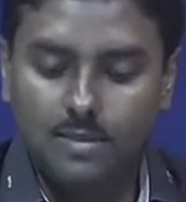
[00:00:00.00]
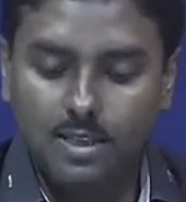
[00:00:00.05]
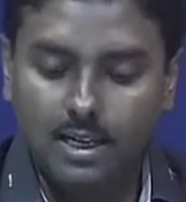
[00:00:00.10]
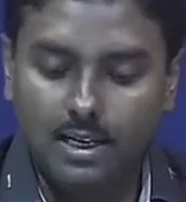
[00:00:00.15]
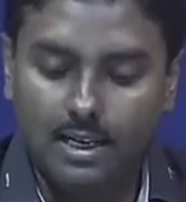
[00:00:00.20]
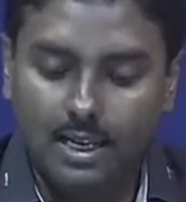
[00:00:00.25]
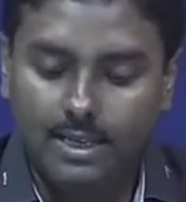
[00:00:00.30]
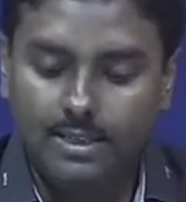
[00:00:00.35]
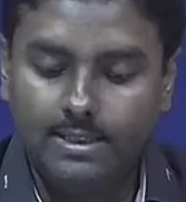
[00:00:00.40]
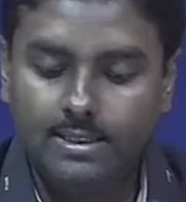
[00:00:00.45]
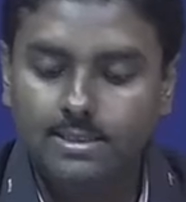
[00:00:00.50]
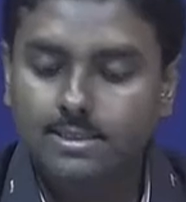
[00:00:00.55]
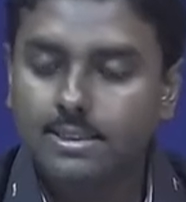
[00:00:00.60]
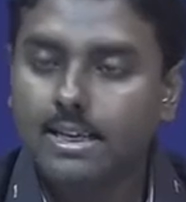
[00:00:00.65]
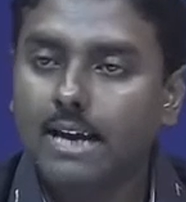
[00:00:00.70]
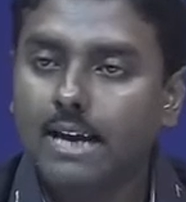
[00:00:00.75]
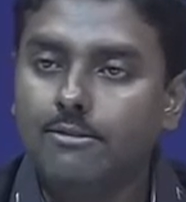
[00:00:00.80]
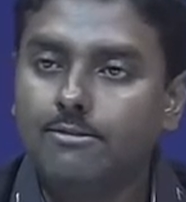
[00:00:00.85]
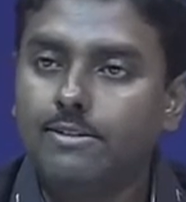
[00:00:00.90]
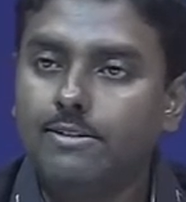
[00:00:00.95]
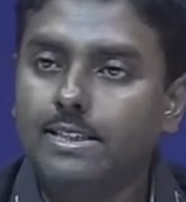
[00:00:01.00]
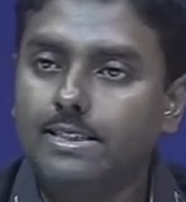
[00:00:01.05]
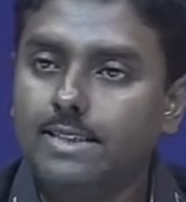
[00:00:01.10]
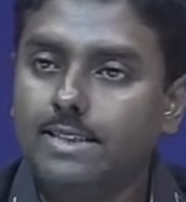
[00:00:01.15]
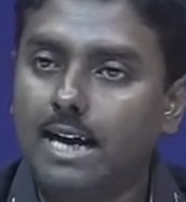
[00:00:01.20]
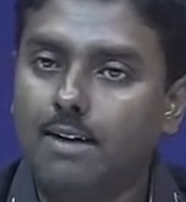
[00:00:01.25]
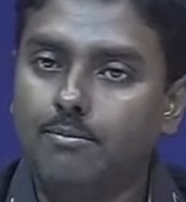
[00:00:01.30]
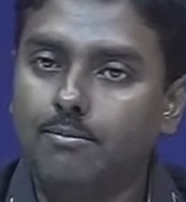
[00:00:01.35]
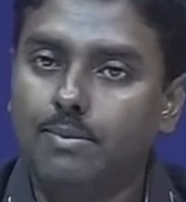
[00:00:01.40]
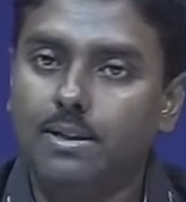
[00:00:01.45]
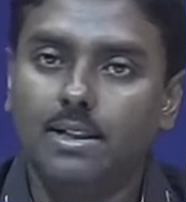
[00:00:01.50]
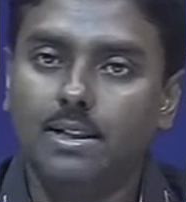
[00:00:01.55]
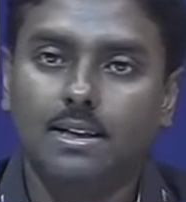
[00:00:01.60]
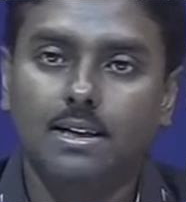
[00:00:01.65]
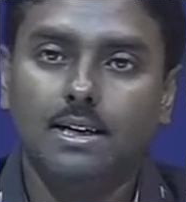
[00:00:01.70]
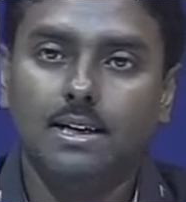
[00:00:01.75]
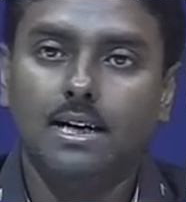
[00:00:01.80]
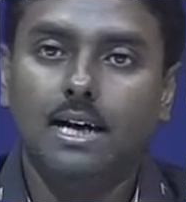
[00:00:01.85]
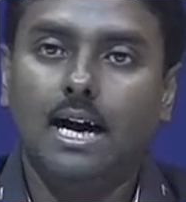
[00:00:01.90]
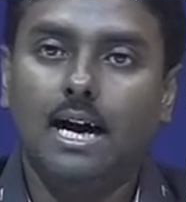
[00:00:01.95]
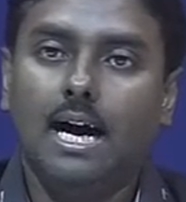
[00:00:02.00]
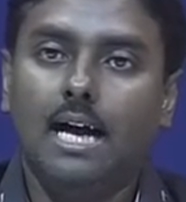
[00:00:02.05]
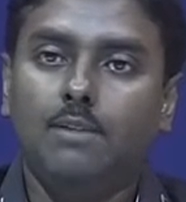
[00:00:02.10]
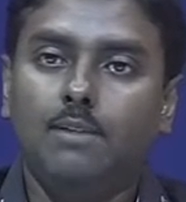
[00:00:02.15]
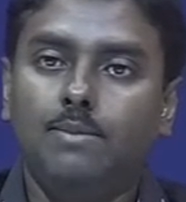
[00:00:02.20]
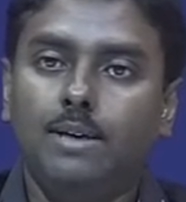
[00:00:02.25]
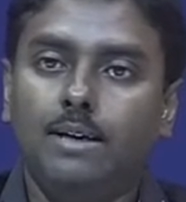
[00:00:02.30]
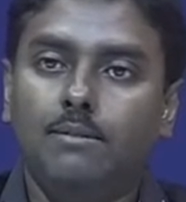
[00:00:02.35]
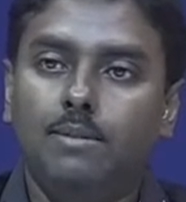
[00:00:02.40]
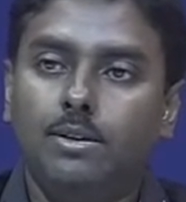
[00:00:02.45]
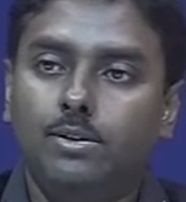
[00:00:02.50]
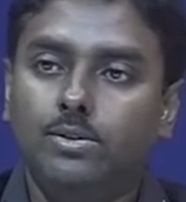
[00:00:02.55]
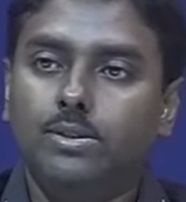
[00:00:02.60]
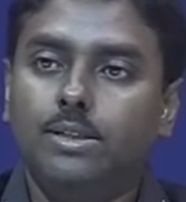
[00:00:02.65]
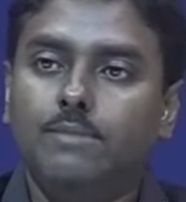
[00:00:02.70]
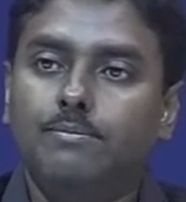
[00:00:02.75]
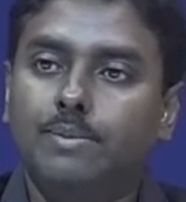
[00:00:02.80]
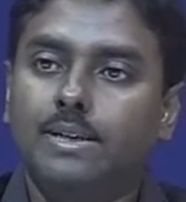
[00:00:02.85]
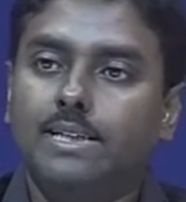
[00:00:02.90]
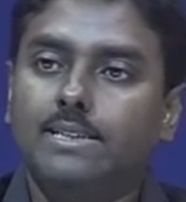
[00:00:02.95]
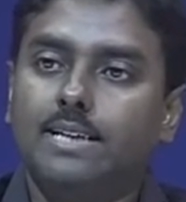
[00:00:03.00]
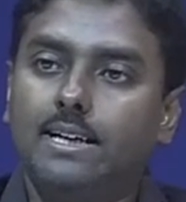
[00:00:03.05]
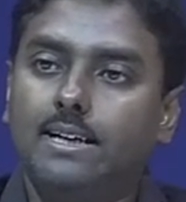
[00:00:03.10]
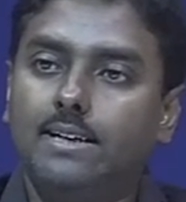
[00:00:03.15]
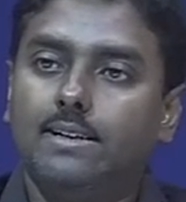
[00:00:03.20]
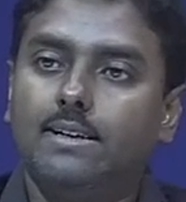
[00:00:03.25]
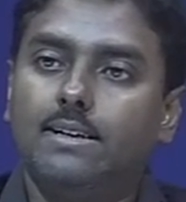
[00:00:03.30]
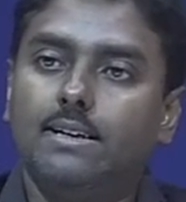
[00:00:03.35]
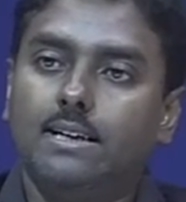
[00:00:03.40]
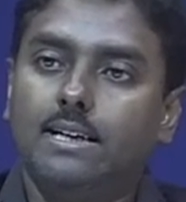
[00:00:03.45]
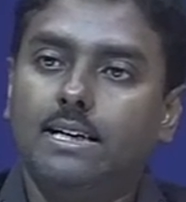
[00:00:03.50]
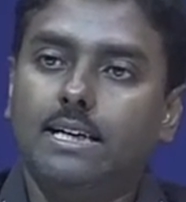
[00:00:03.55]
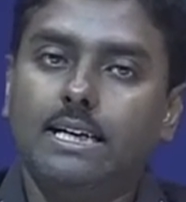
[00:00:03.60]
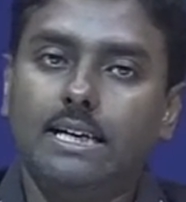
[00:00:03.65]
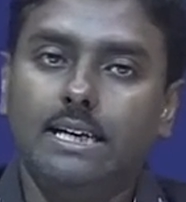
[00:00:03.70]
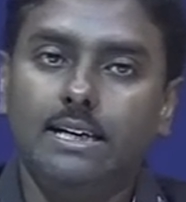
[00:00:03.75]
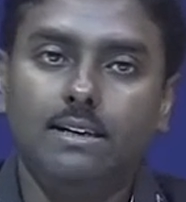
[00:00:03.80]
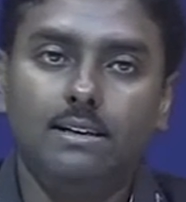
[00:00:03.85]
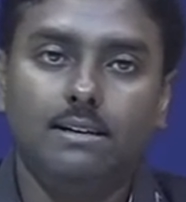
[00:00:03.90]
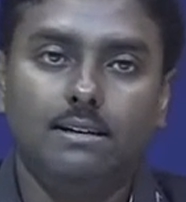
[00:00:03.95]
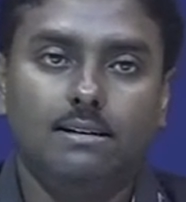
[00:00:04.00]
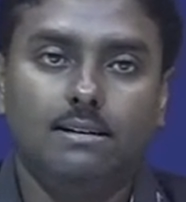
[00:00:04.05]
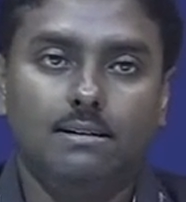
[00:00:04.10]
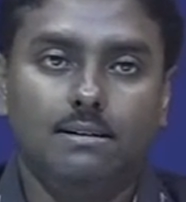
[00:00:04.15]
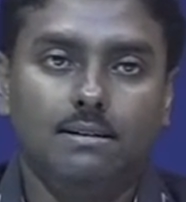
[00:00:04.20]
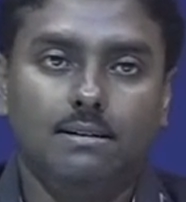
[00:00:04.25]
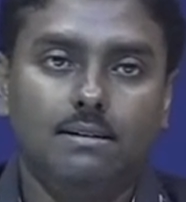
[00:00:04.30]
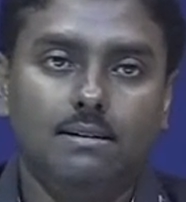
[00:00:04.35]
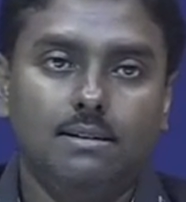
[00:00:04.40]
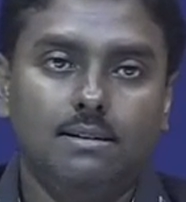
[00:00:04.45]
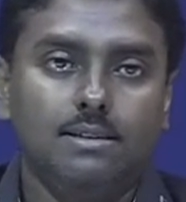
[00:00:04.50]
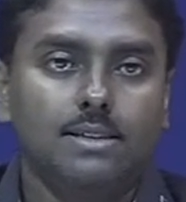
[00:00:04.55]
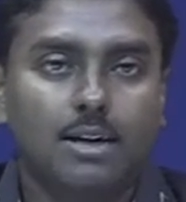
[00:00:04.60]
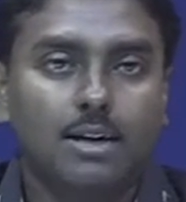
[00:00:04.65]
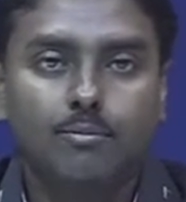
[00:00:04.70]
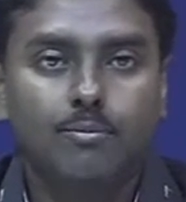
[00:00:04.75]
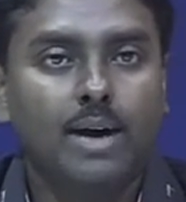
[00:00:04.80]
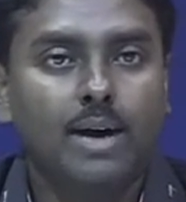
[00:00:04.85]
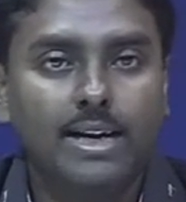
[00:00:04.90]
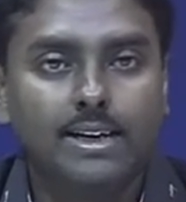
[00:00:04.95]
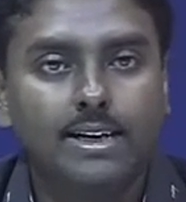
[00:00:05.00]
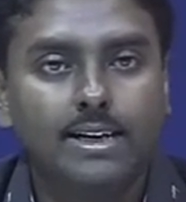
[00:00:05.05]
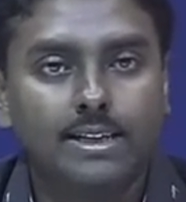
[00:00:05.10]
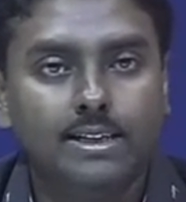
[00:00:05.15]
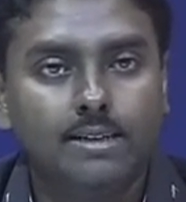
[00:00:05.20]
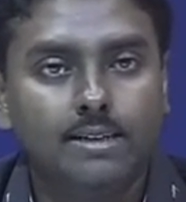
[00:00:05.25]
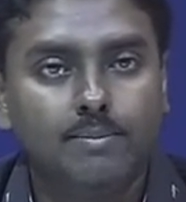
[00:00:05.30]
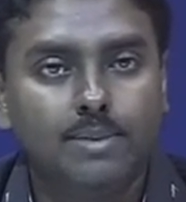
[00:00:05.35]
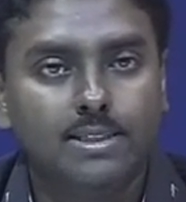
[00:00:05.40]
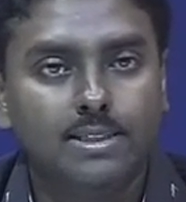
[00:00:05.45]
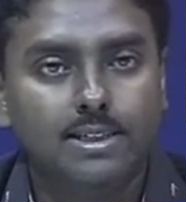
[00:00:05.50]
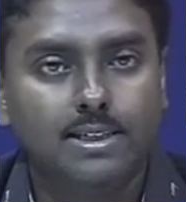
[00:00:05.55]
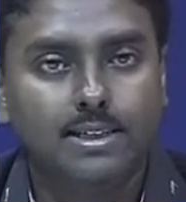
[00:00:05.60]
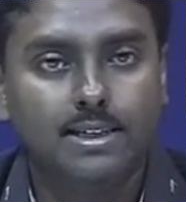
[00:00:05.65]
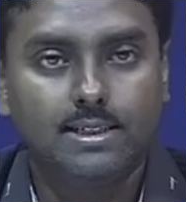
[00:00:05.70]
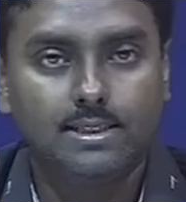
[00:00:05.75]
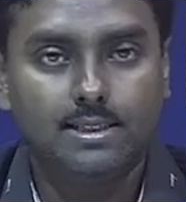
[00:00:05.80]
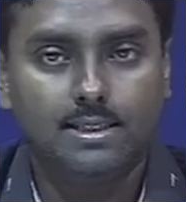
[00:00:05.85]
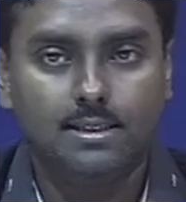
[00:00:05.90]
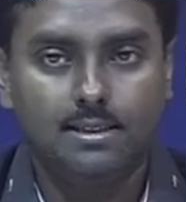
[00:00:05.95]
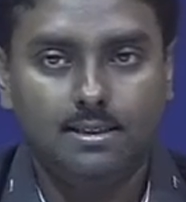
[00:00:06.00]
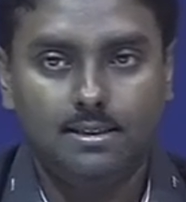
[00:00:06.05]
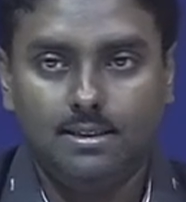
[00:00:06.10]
Like this, every sample I will be able to represent in some binary representation.